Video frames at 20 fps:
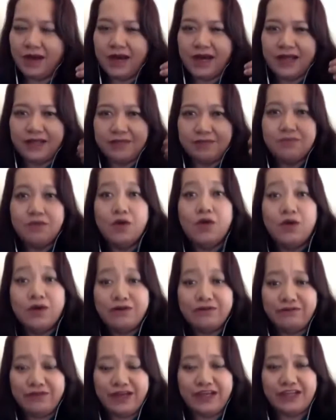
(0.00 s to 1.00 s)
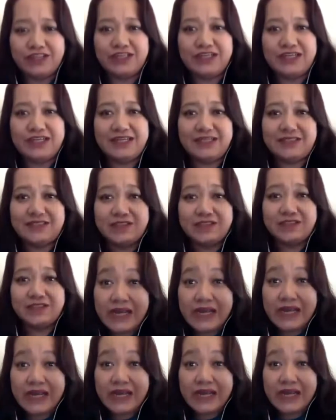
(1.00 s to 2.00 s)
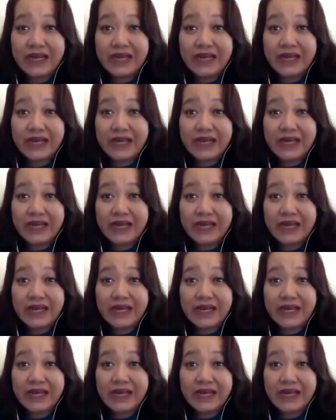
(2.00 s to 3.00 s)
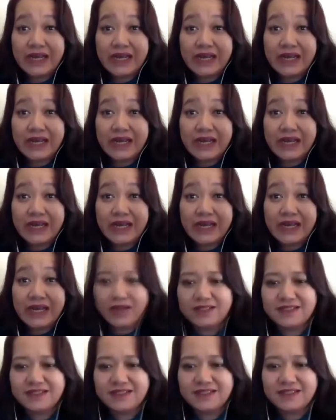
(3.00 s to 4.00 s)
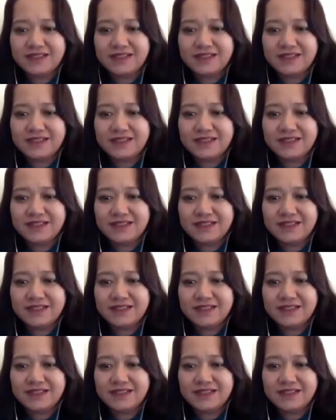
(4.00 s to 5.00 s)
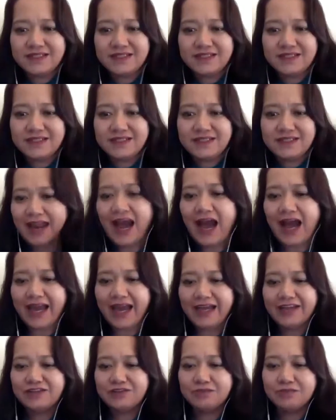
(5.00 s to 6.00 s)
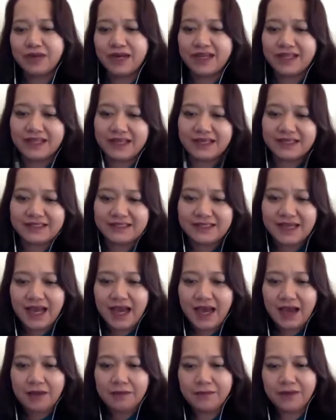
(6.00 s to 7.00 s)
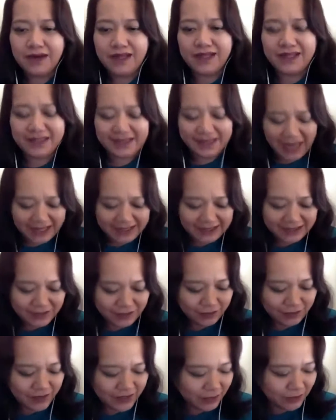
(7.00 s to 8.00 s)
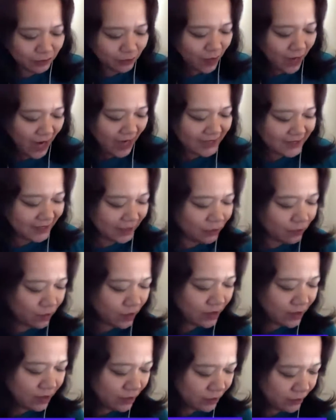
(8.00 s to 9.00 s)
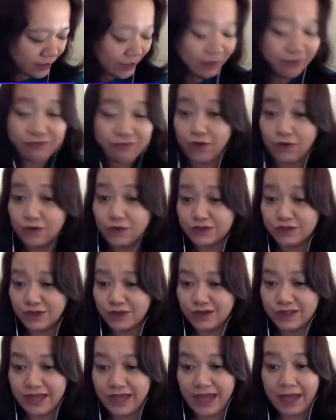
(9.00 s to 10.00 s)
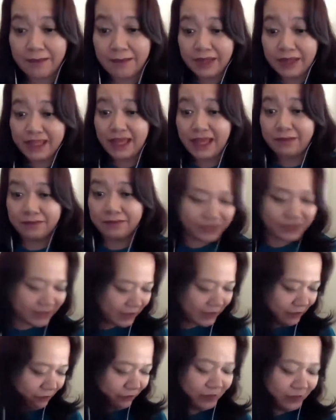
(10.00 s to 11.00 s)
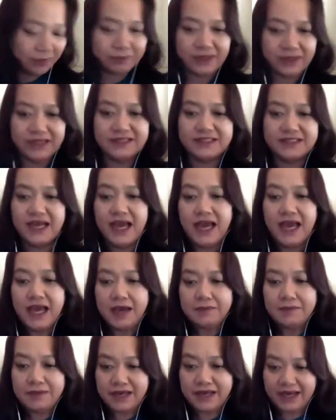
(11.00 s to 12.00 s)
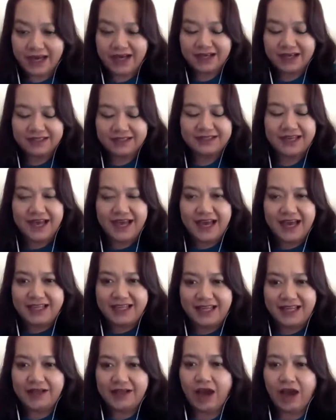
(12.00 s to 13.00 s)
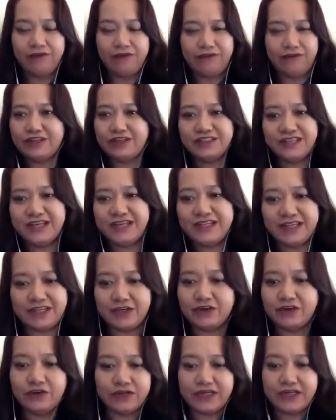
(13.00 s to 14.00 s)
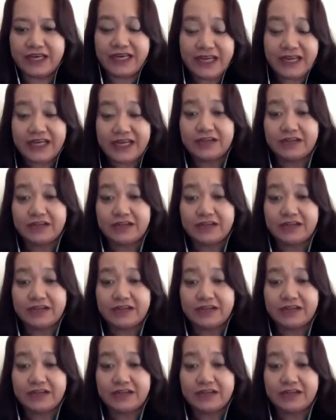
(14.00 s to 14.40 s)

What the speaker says: motivation is greed. You know, what's in it for me, and I hate to break this, but that's the reason why I didn't want to really focus on the MLMers in the Philippines, because the first thing that you're going to hear